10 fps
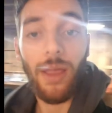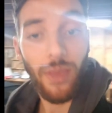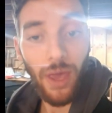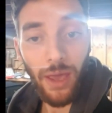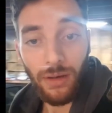
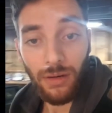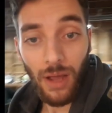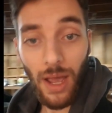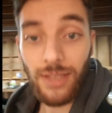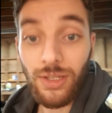And
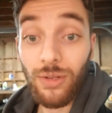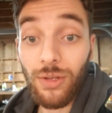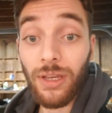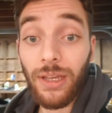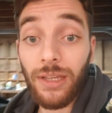then I start
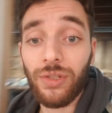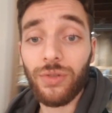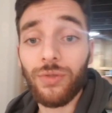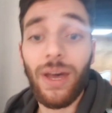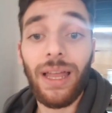looking
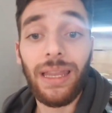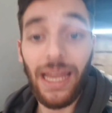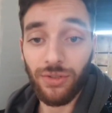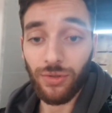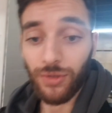into
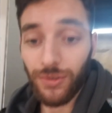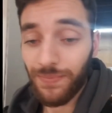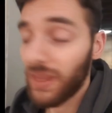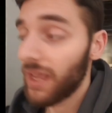electrical.